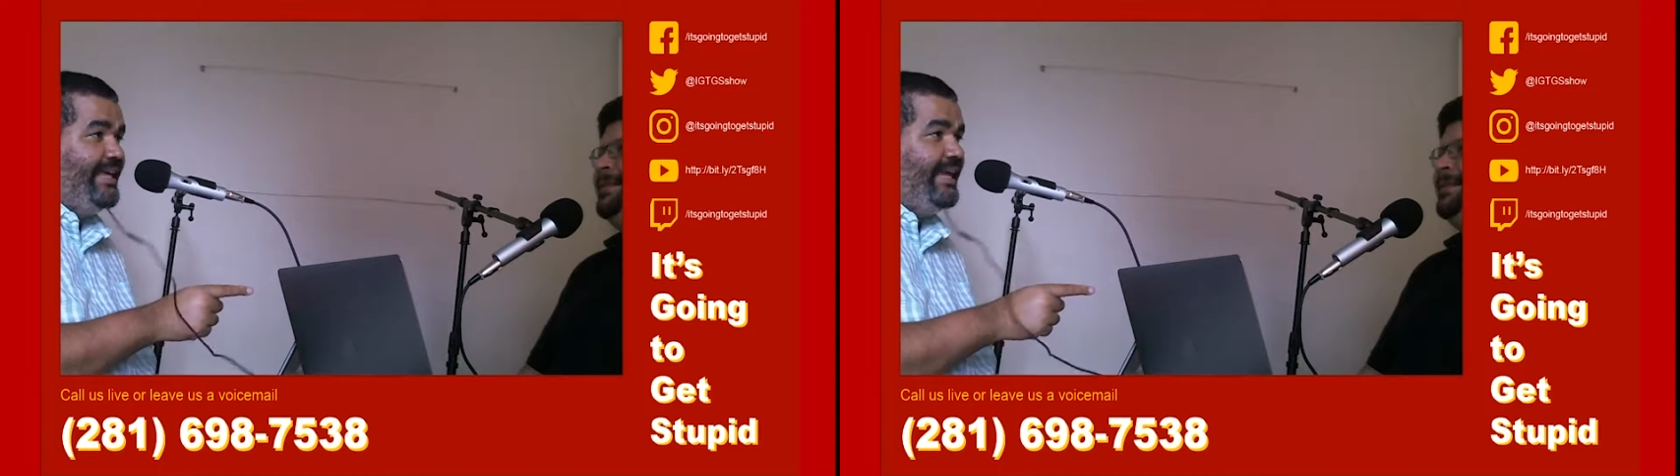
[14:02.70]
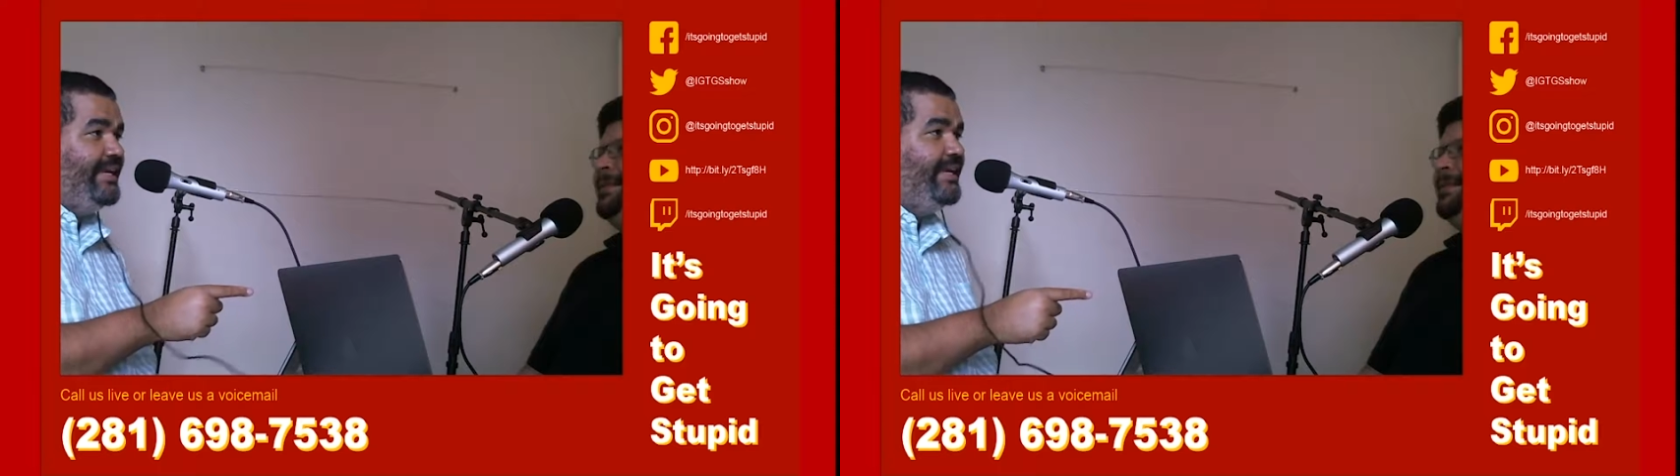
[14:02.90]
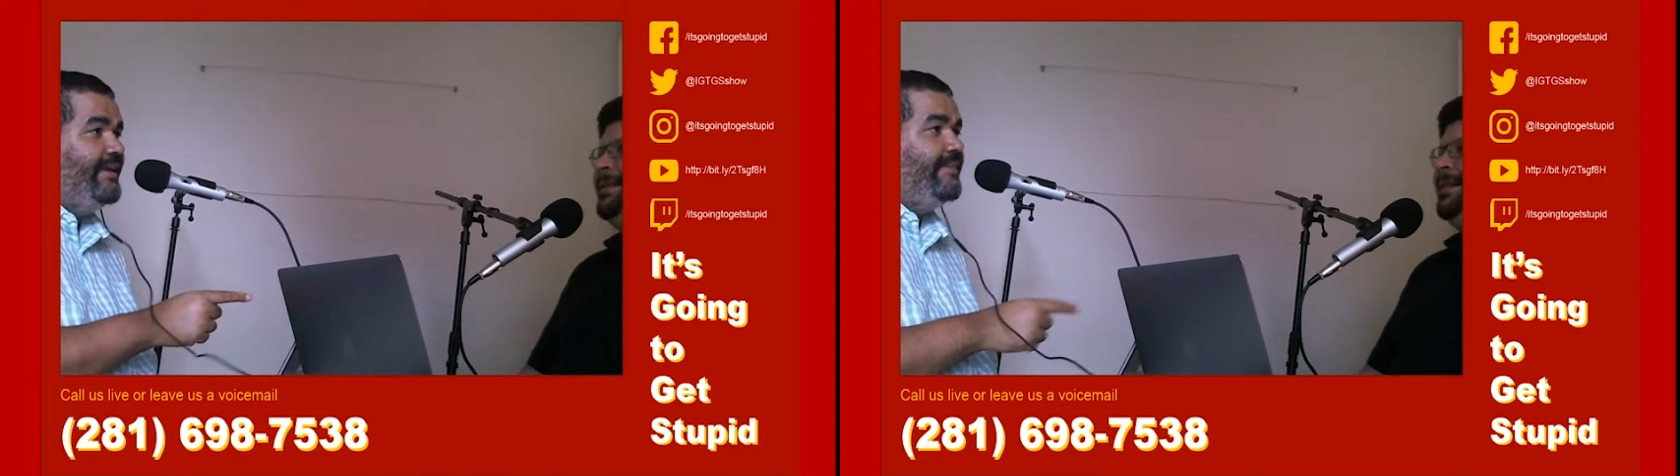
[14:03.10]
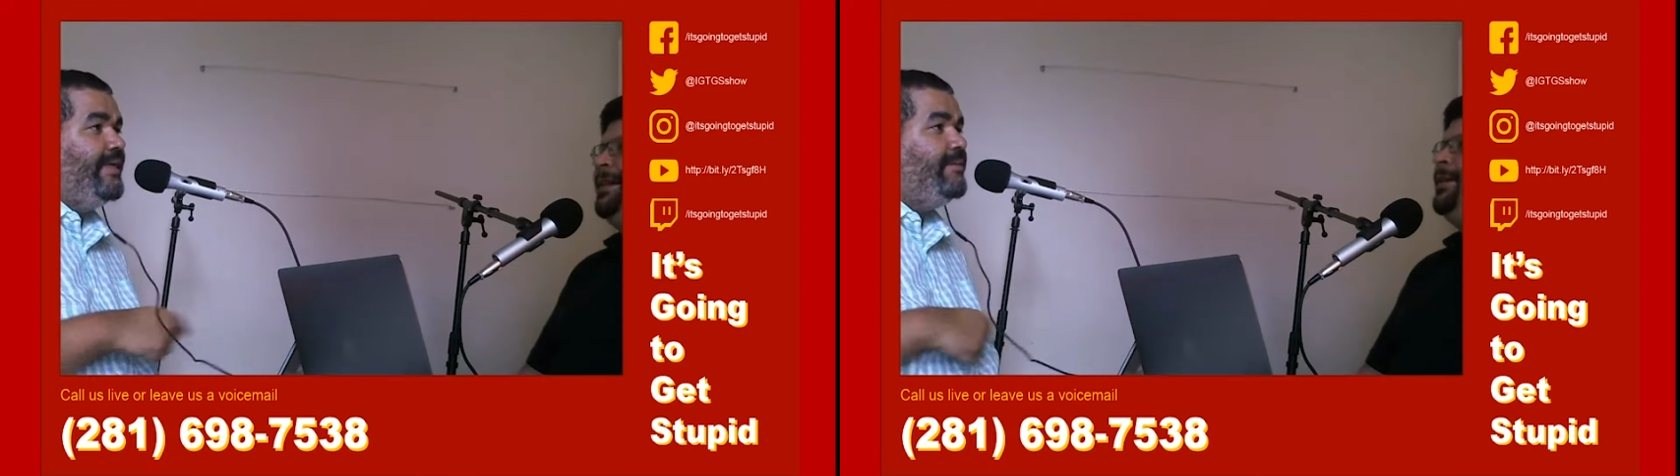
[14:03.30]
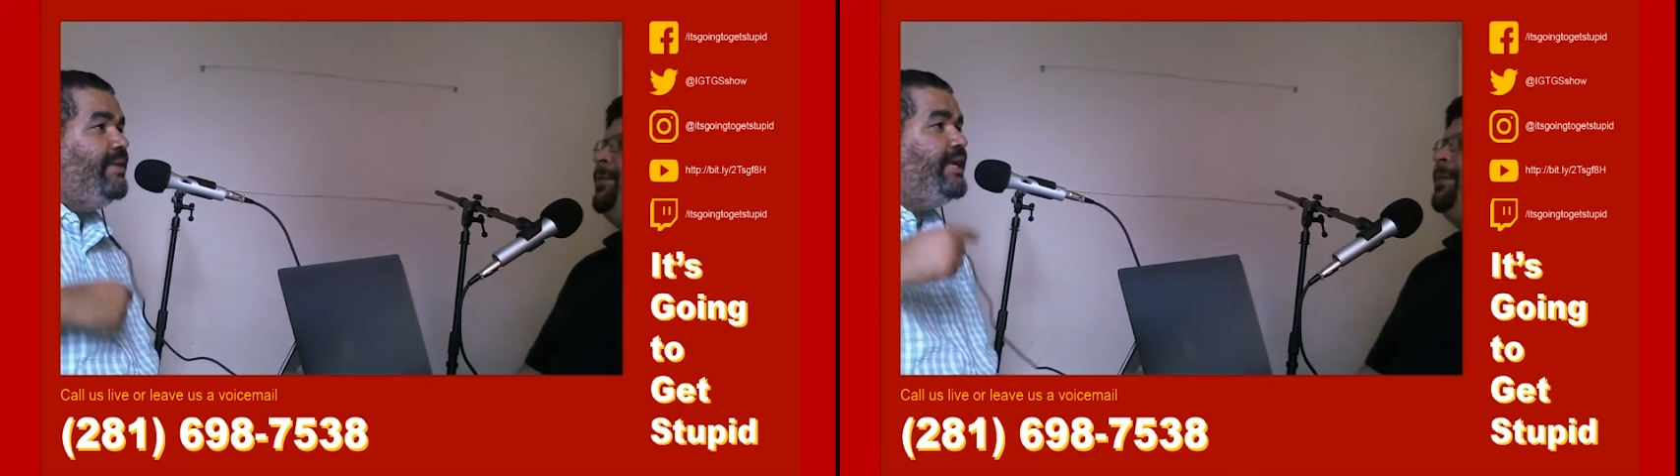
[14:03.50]
that.
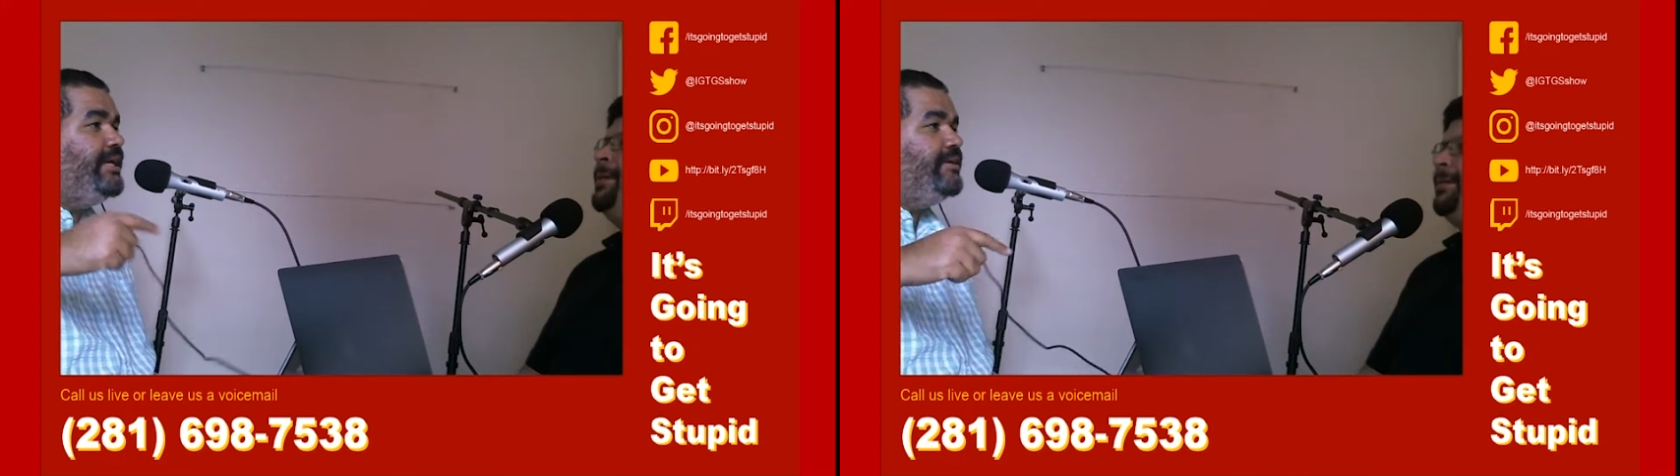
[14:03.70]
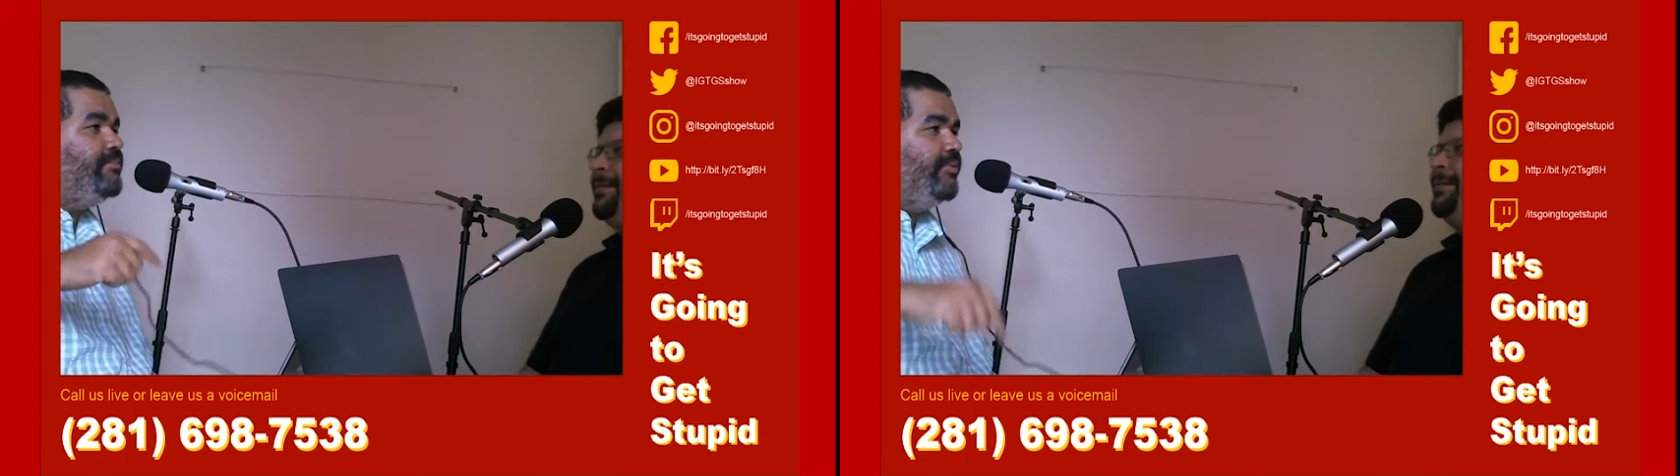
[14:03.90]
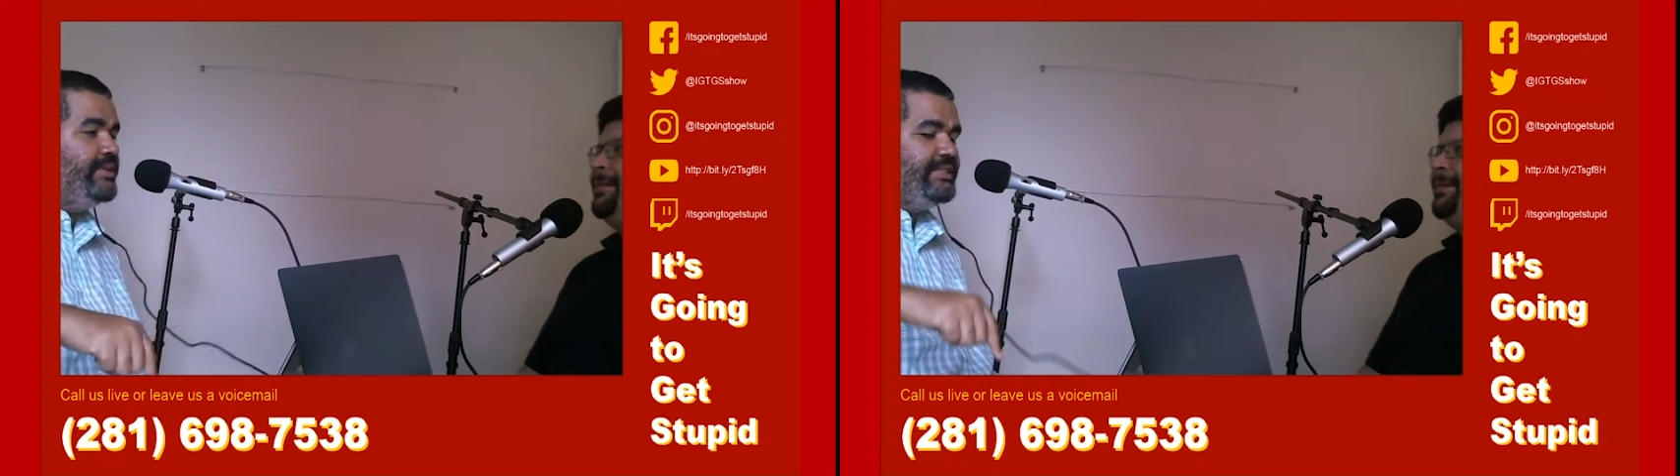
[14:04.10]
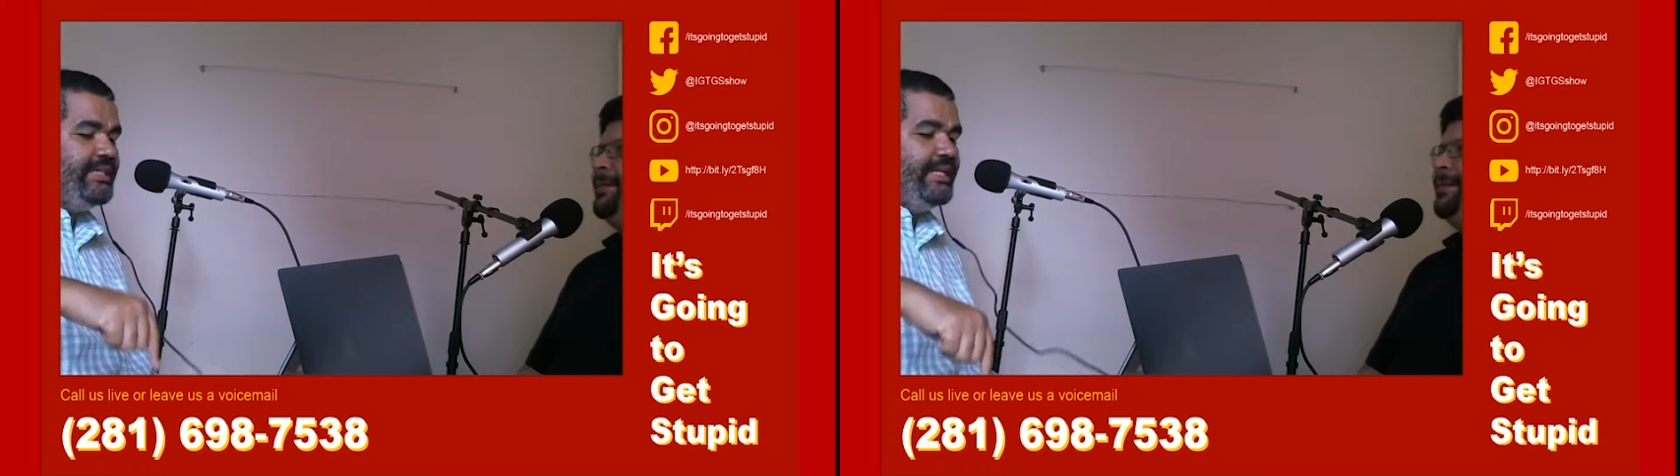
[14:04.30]
They made it a point to say